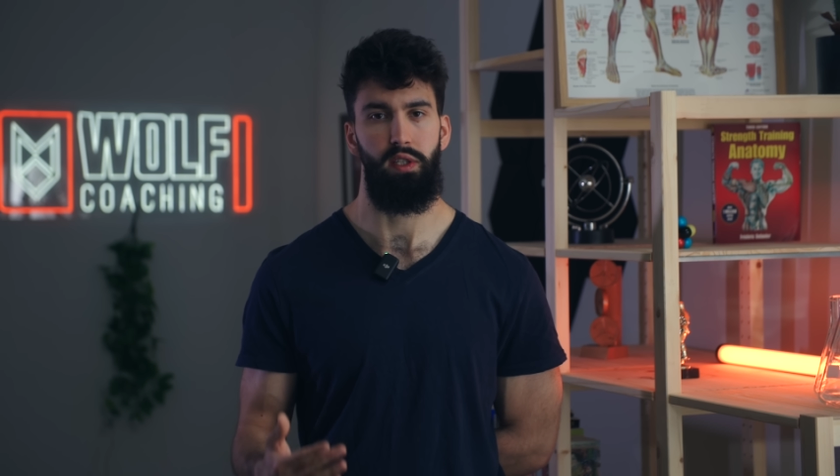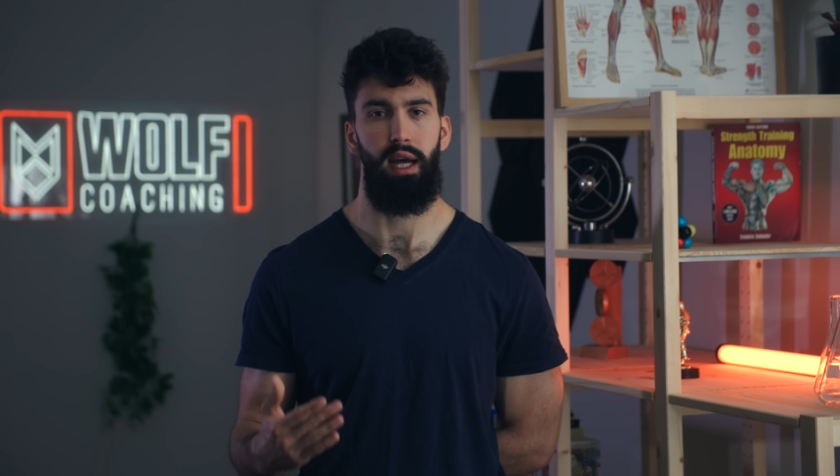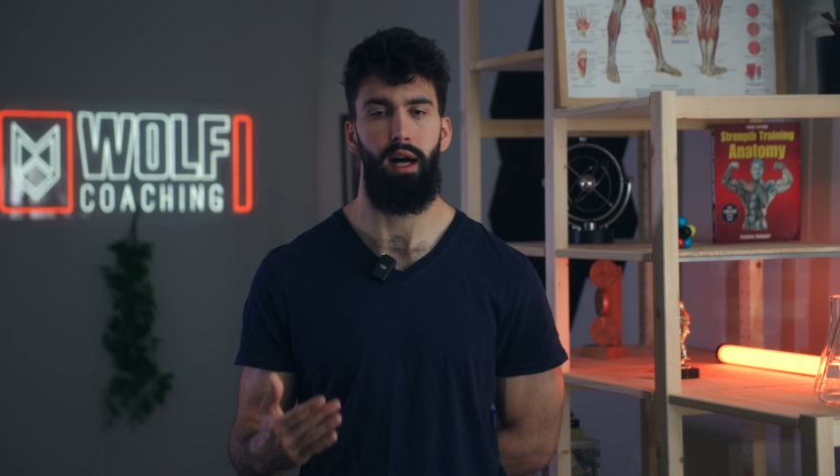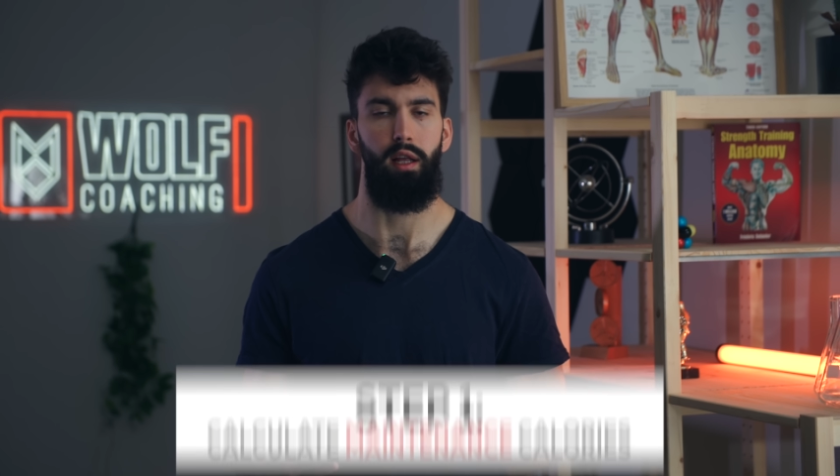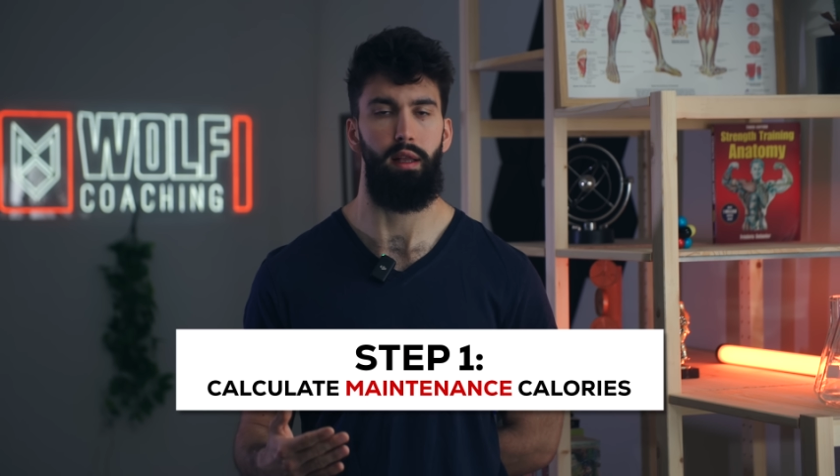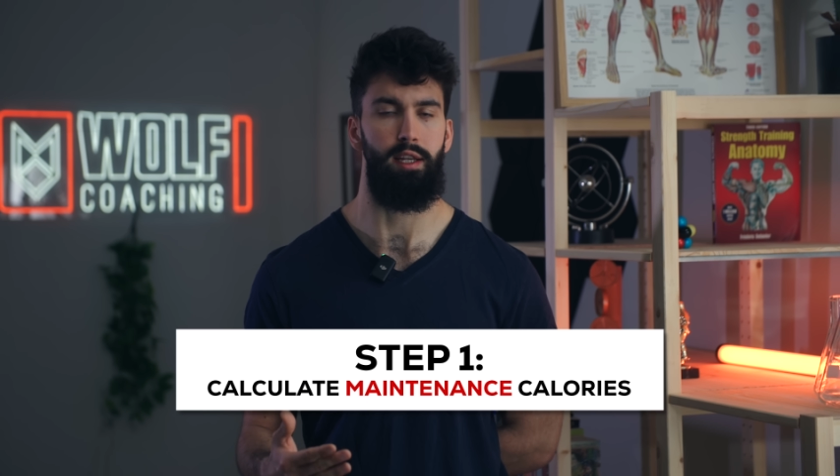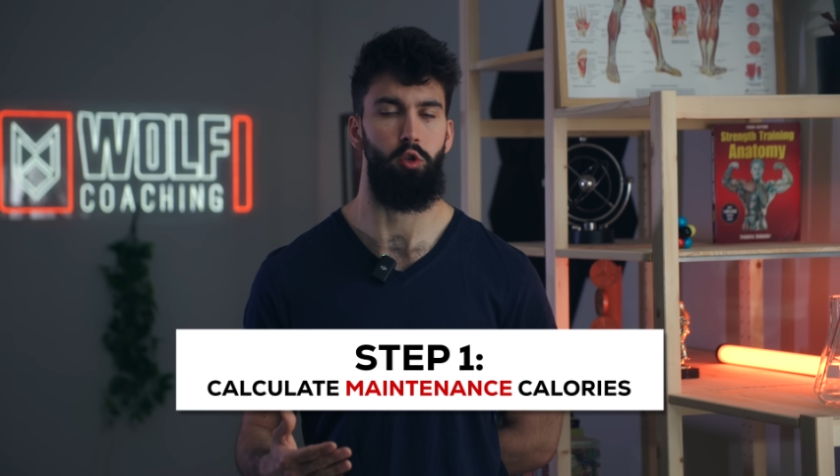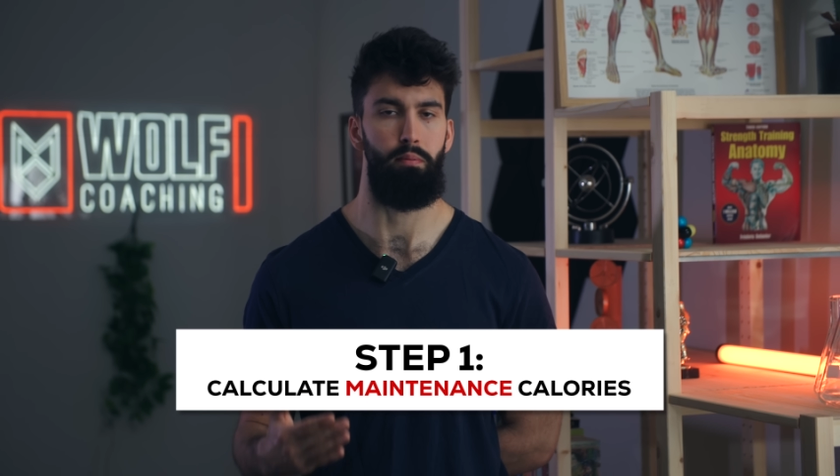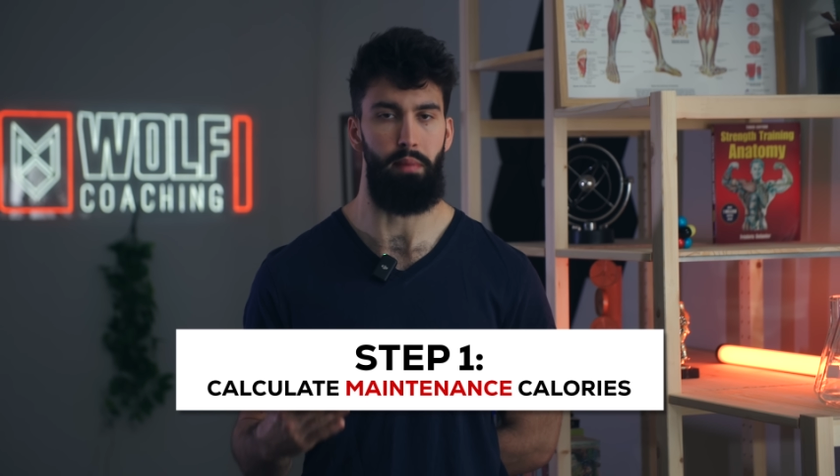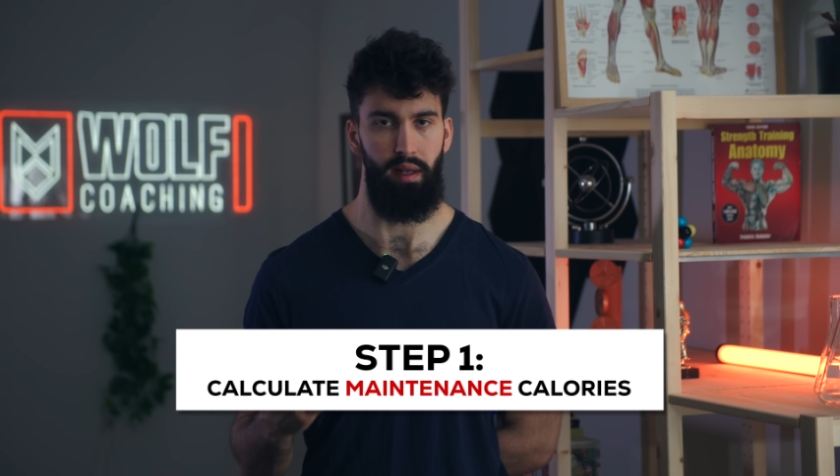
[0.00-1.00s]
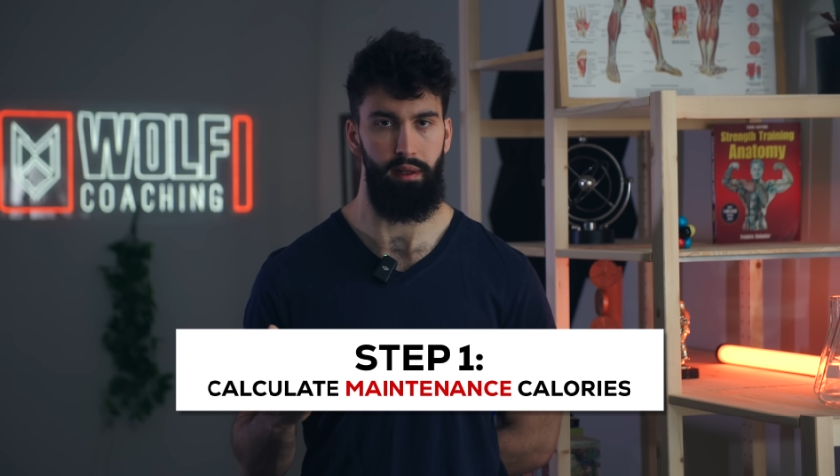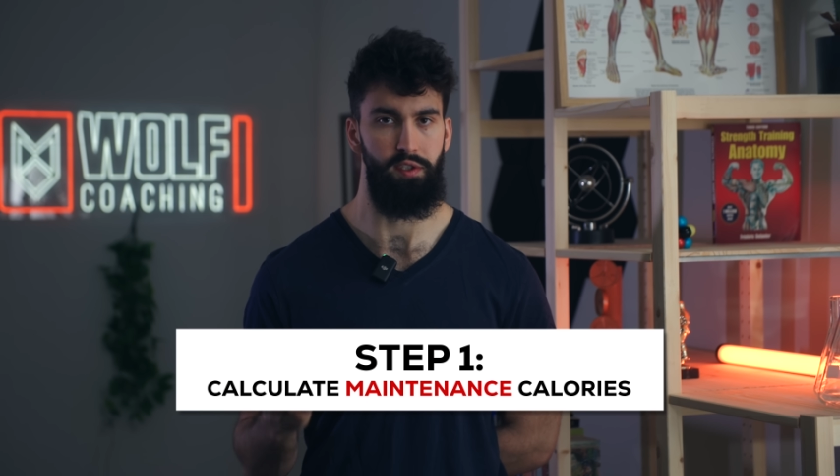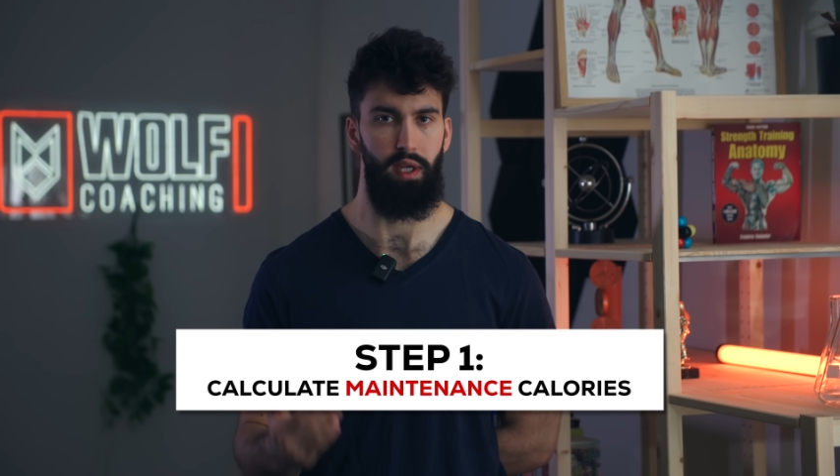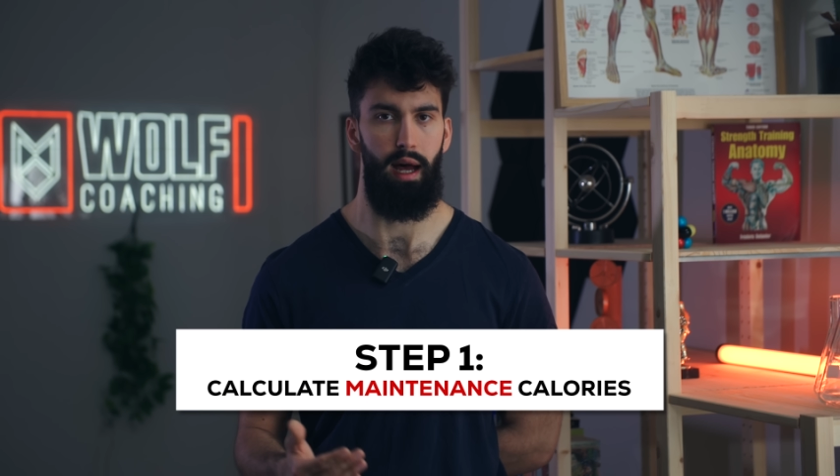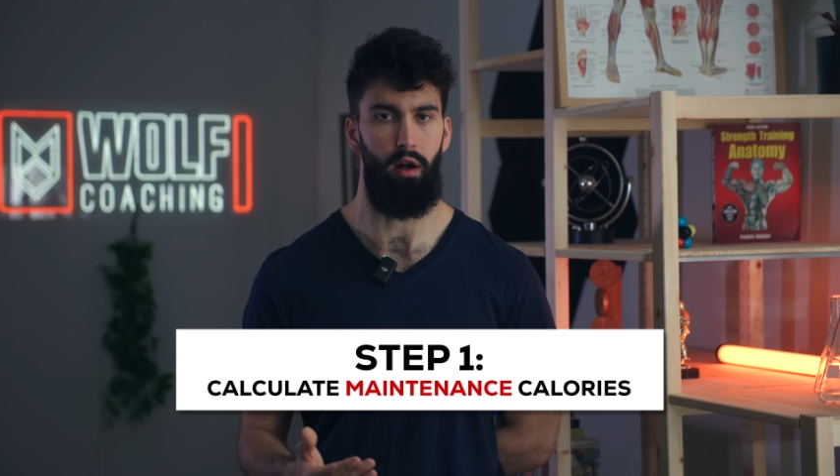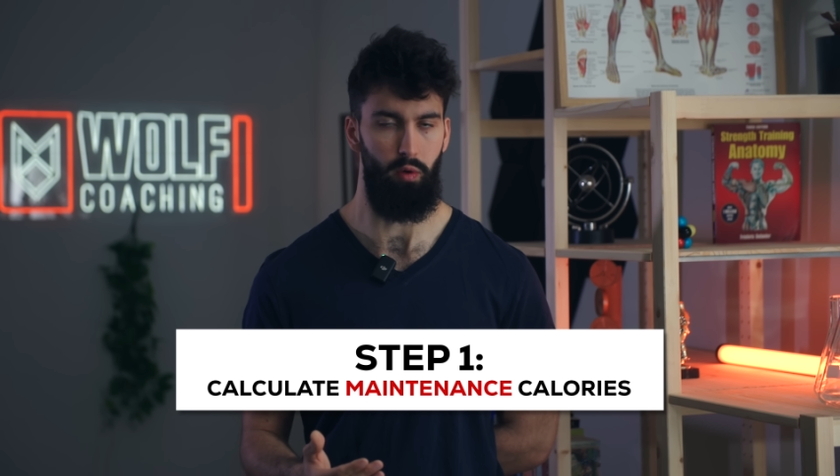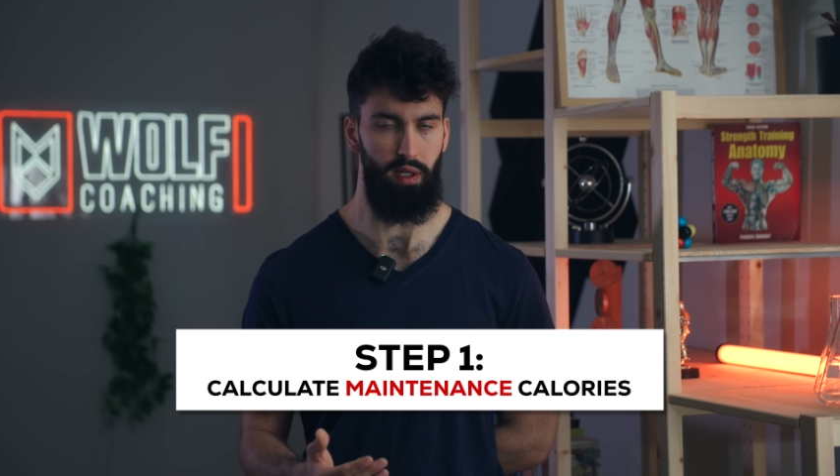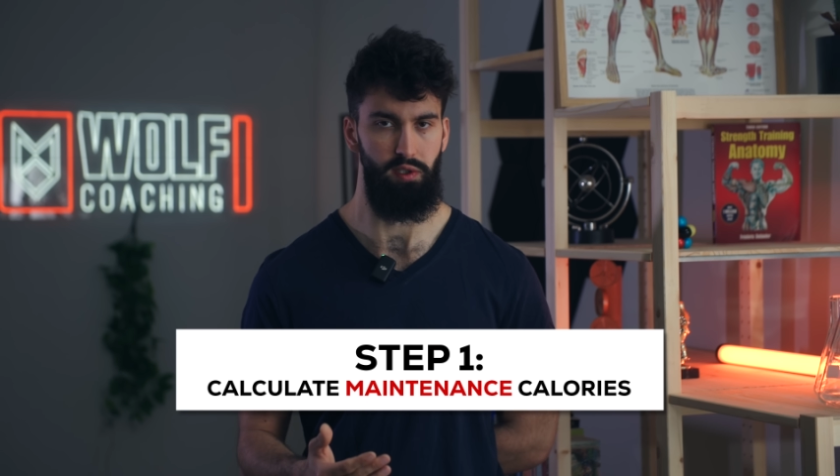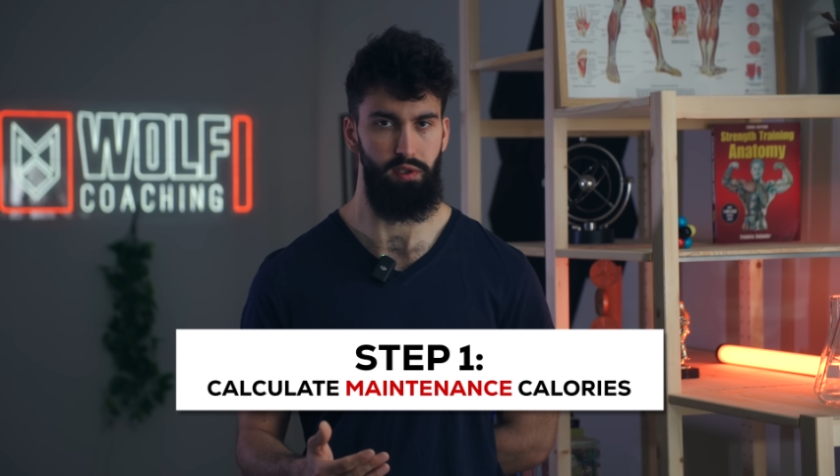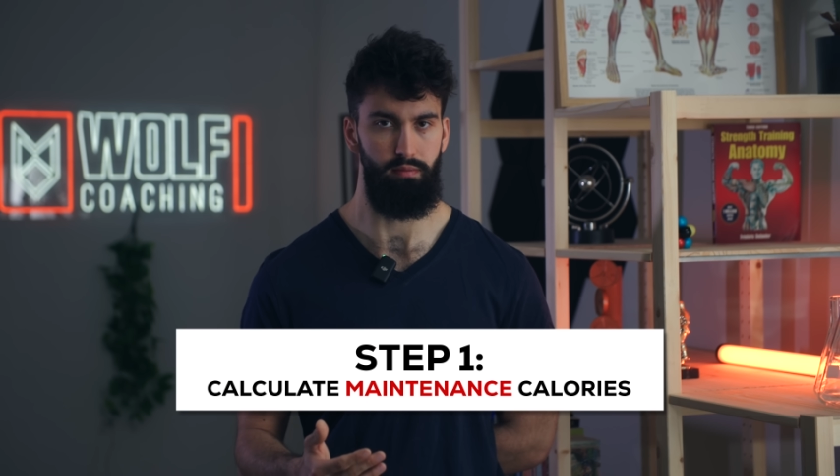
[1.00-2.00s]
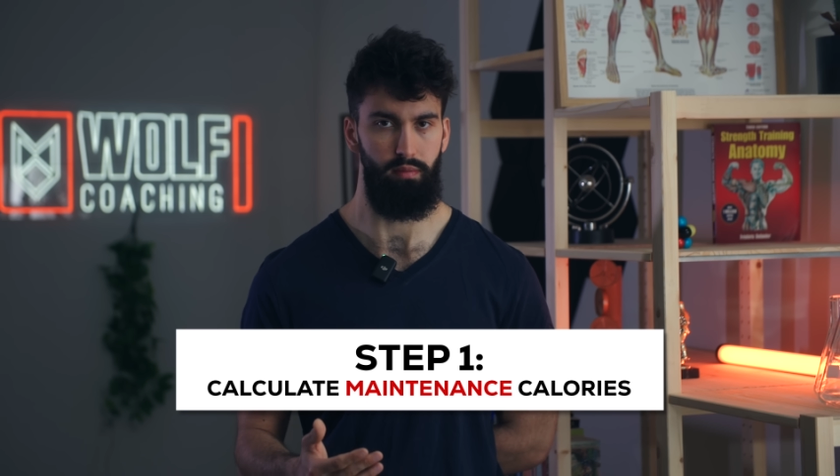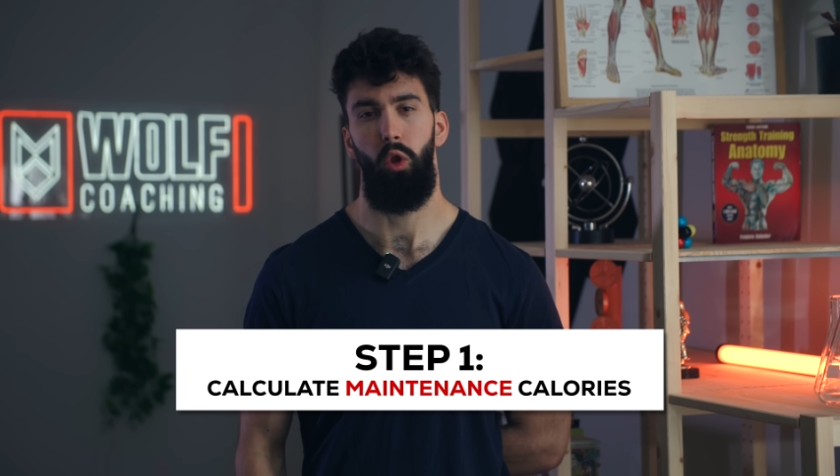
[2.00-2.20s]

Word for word: to calculate your maintenance calories.